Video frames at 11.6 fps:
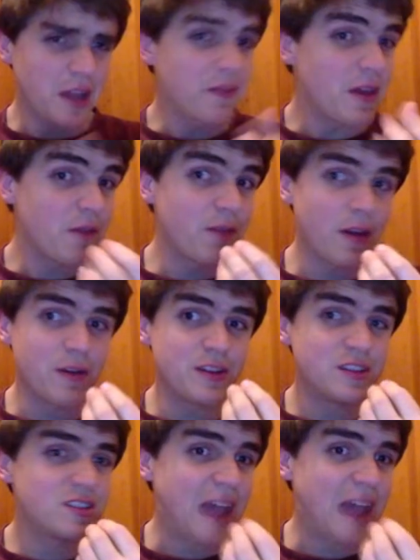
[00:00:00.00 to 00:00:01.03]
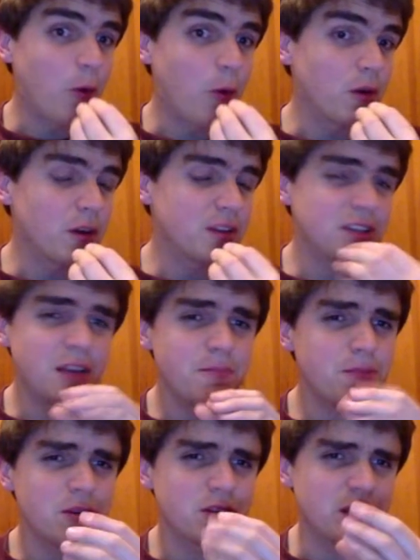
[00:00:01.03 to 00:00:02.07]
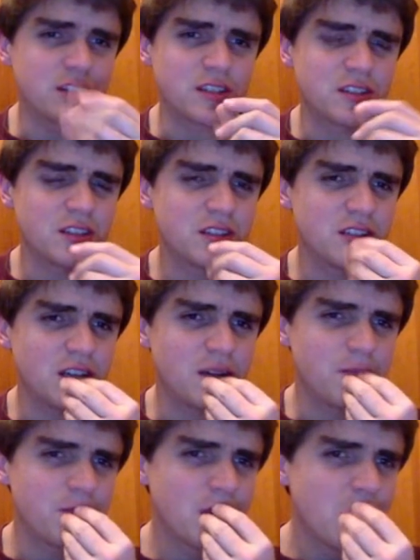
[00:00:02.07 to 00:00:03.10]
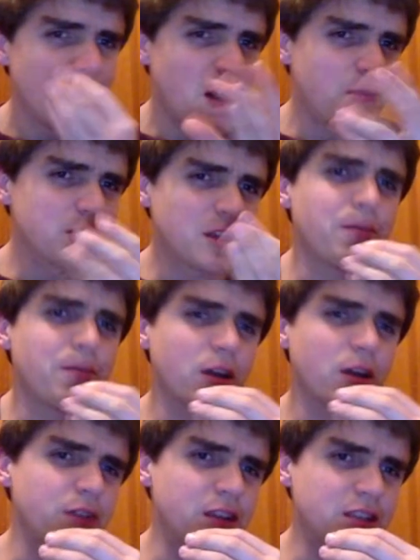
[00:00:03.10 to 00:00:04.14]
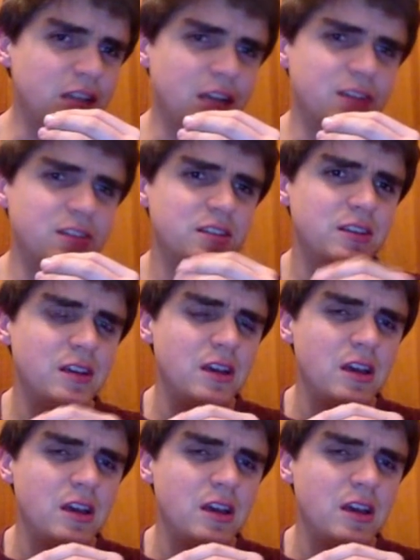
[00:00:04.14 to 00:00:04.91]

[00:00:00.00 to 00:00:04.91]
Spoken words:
that very sour, it's not a bitter taste, it's almost that puckering taste.